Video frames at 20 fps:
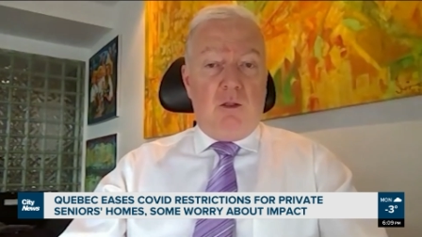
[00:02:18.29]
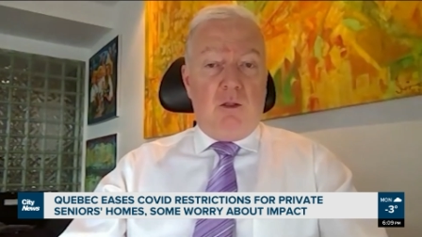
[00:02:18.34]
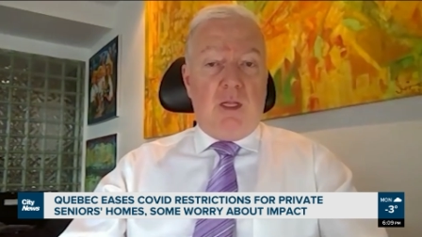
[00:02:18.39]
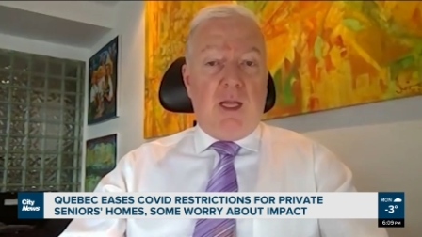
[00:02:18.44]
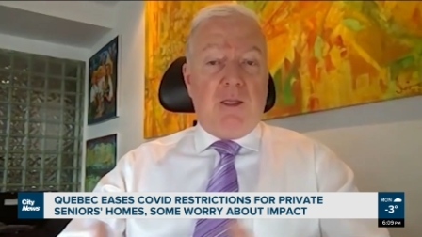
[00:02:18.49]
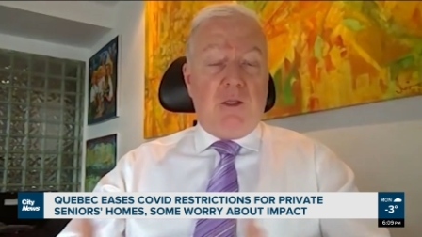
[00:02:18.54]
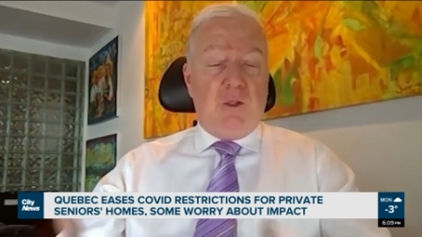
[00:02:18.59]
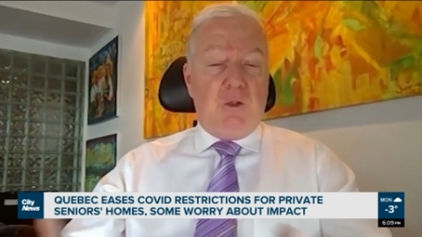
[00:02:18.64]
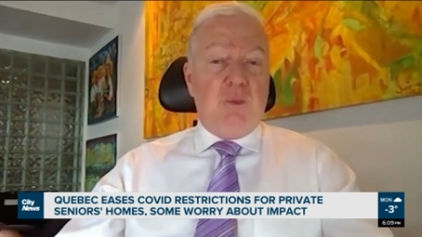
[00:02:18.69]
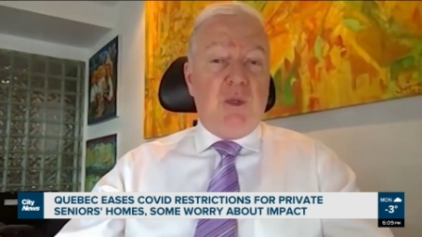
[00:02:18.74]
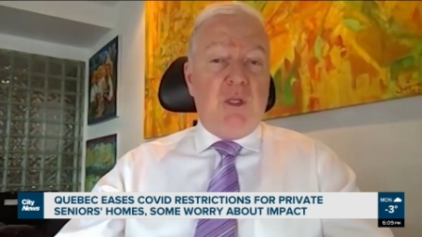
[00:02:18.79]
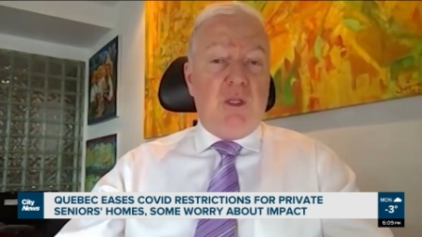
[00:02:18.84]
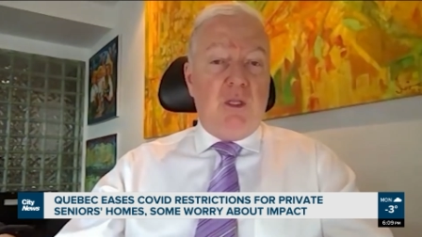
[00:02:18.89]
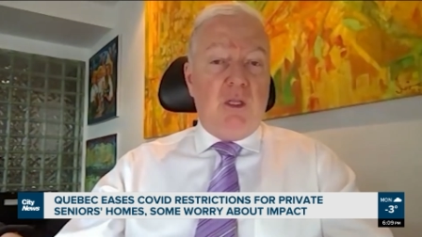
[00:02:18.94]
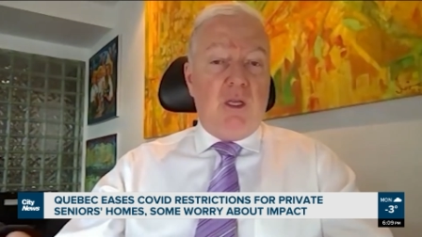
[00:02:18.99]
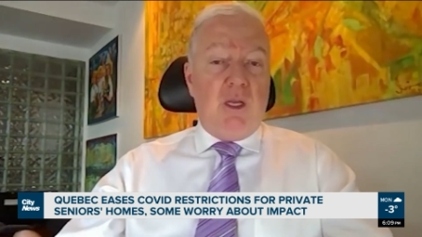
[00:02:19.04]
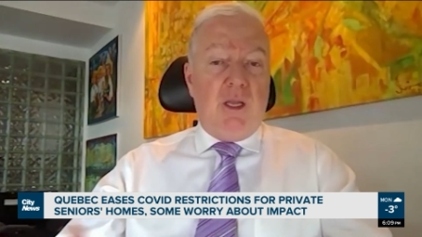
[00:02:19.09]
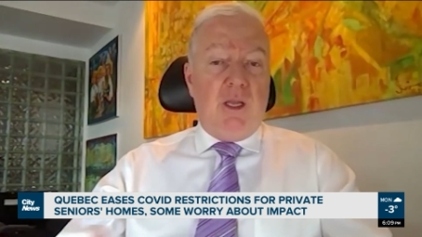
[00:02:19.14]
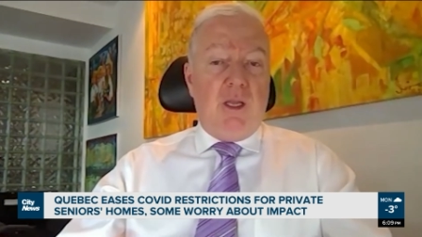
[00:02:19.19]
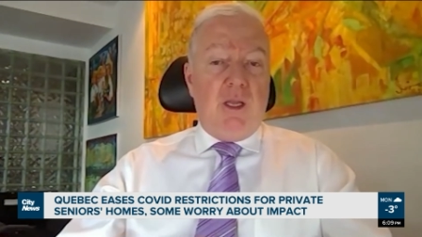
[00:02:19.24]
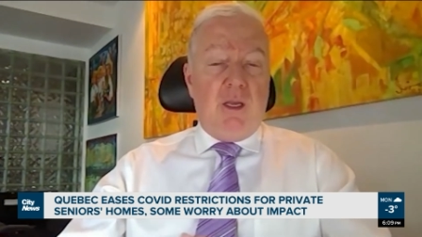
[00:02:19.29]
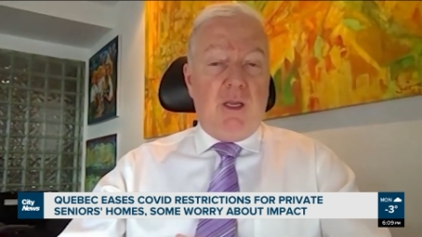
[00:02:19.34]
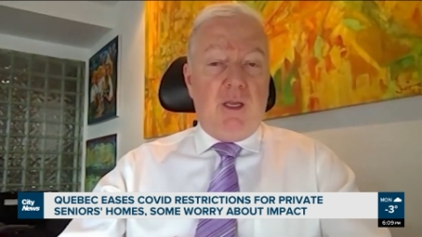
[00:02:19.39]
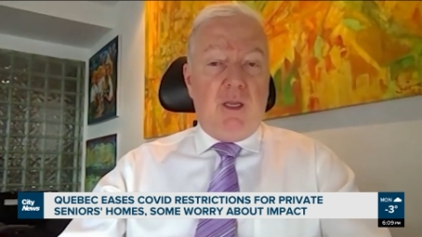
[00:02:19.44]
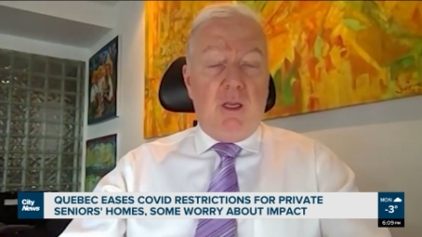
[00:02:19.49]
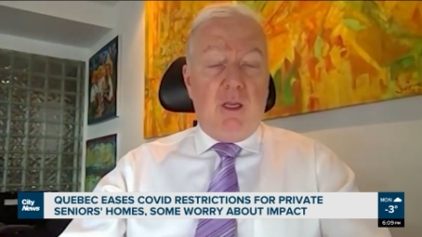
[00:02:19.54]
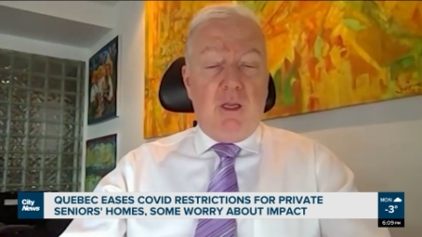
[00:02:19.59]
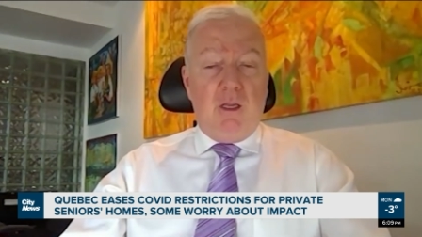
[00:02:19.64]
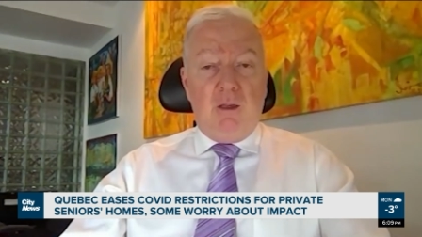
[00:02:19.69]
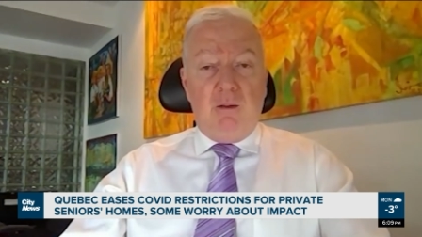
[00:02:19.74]
That's been a, a,
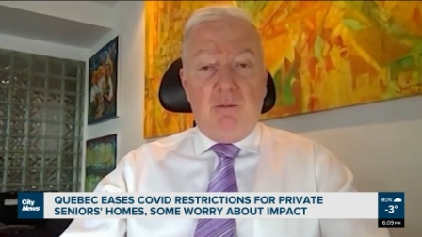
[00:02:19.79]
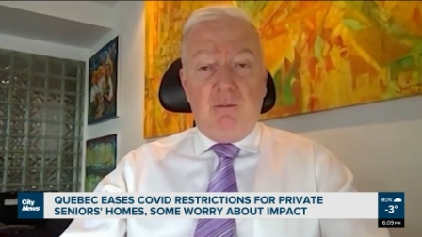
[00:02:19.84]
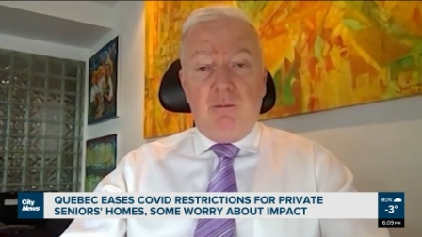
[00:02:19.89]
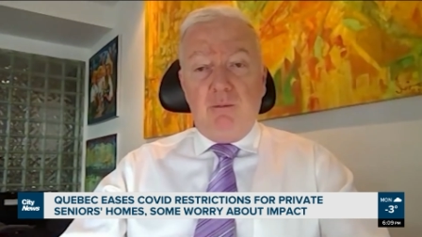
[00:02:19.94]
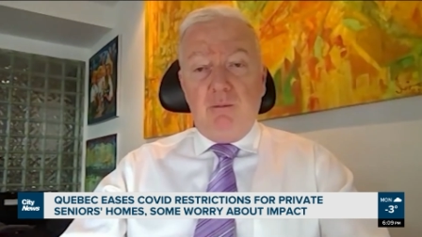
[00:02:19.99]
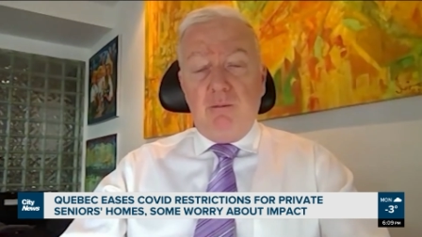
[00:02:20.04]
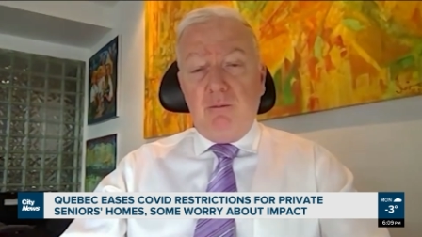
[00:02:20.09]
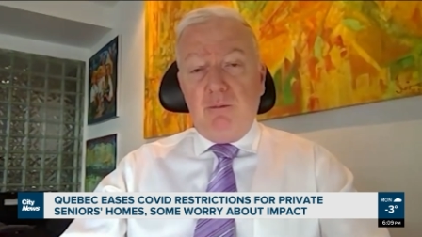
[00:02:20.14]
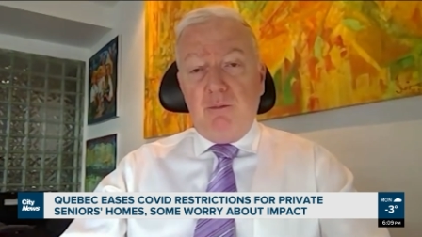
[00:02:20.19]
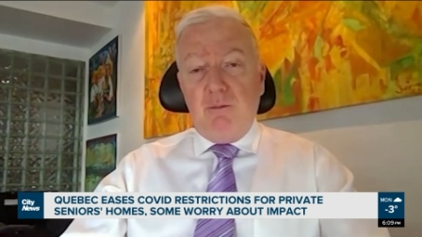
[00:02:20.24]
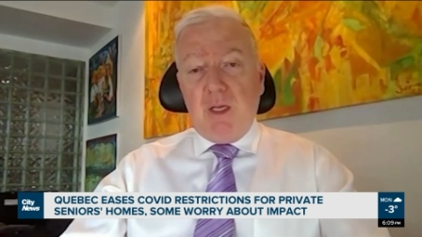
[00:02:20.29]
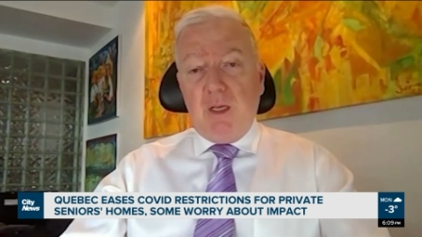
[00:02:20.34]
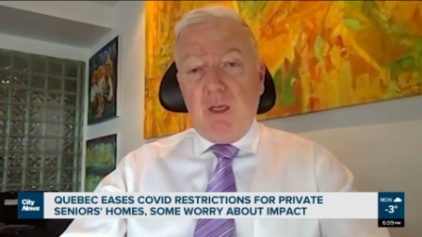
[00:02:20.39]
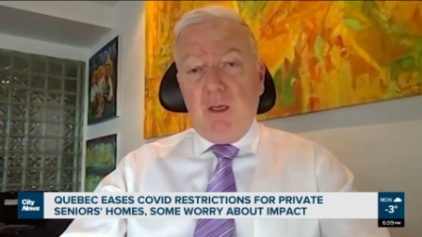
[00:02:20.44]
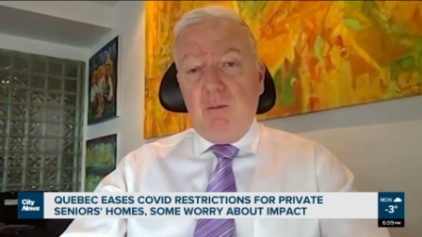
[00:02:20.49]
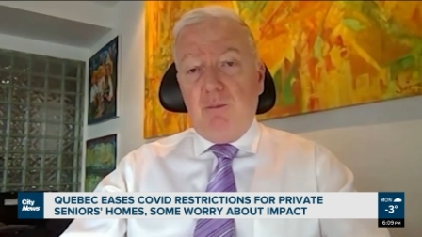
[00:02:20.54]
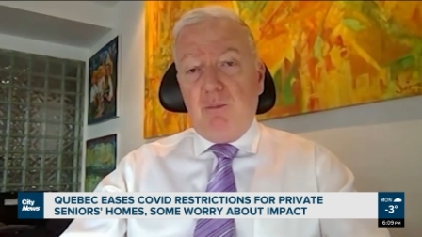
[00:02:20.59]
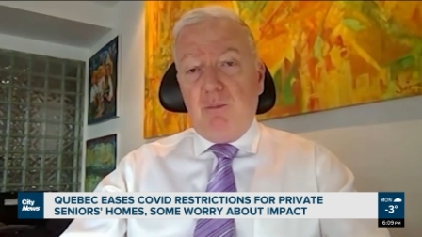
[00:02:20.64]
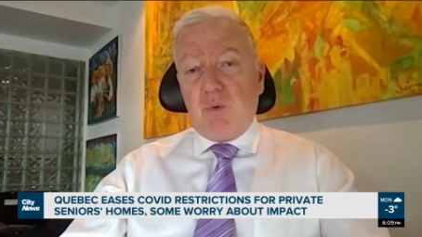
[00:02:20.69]
a big